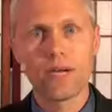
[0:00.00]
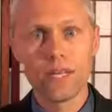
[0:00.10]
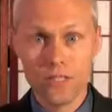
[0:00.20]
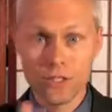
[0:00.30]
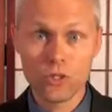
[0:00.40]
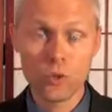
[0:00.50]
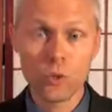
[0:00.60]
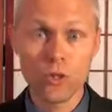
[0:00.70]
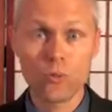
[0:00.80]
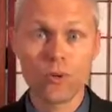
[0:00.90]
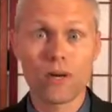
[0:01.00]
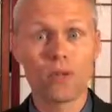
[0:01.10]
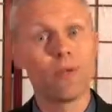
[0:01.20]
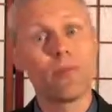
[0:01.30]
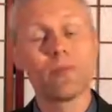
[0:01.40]
Right? In school, you
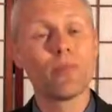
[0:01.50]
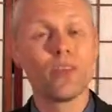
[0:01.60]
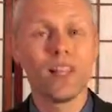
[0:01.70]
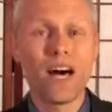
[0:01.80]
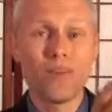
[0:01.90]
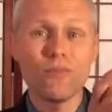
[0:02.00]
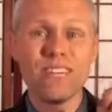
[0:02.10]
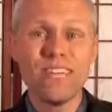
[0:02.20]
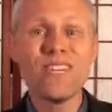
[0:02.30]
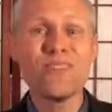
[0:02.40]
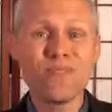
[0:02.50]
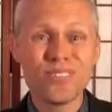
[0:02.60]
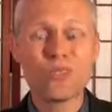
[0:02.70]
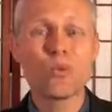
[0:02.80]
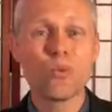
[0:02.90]
probably remembered a lot of
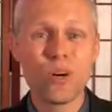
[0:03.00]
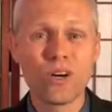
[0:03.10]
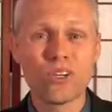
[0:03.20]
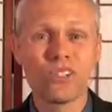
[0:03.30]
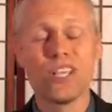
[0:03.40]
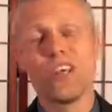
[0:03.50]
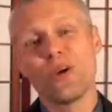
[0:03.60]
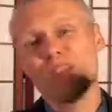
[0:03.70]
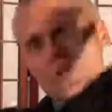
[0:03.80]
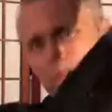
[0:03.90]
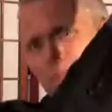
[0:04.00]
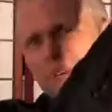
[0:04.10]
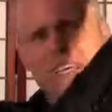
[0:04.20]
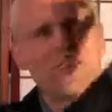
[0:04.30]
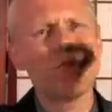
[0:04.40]
individual words. You had those
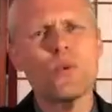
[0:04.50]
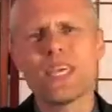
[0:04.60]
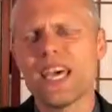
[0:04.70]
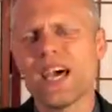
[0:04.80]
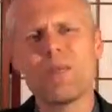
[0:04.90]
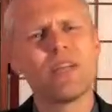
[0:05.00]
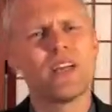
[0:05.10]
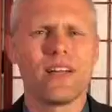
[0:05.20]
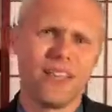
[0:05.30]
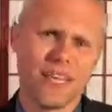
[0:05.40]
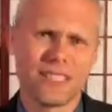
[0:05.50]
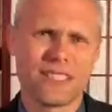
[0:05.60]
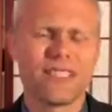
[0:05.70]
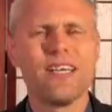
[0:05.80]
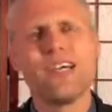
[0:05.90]
big vocabulary
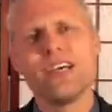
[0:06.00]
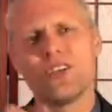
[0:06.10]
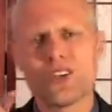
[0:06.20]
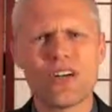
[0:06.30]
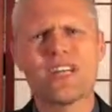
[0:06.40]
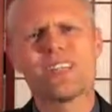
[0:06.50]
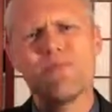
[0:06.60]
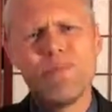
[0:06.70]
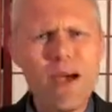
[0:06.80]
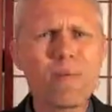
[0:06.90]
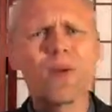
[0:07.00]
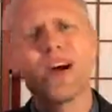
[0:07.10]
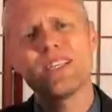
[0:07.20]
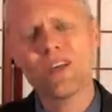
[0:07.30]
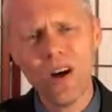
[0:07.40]
lists, and you're trying to
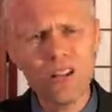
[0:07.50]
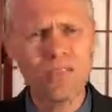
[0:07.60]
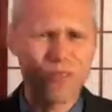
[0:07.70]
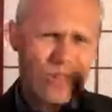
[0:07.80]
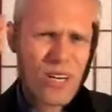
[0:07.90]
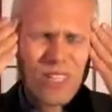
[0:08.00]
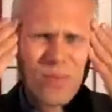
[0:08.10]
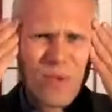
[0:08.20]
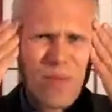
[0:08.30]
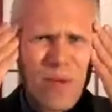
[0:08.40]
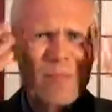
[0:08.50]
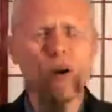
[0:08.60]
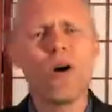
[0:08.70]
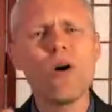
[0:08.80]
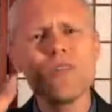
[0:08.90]
memorize all of them, trying to
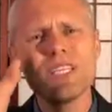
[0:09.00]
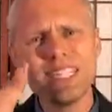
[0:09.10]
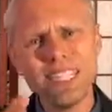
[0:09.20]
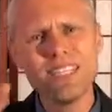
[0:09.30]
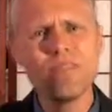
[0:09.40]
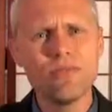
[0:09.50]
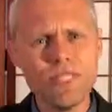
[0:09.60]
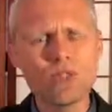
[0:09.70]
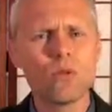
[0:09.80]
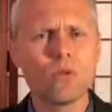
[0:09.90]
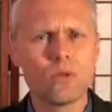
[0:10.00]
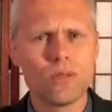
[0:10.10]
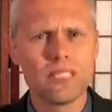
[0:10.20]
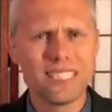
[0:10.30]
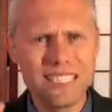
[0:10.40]
remember all these individual,
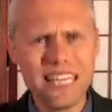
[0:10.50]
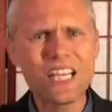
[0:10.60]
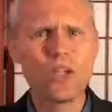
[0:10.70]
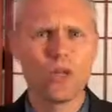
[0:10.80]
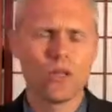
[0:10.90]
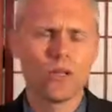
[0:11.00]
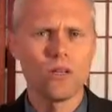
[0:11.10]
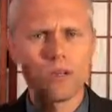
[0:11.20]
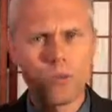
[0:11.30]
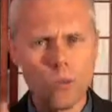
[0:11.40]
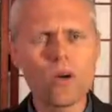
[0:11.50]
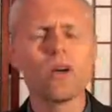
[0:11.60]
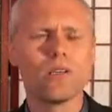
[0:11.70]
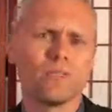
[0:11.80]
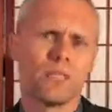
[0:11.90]
single
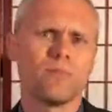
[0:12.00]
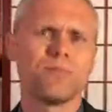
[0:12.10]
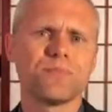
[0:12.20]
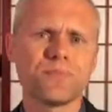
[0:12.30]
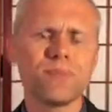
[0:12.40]
words.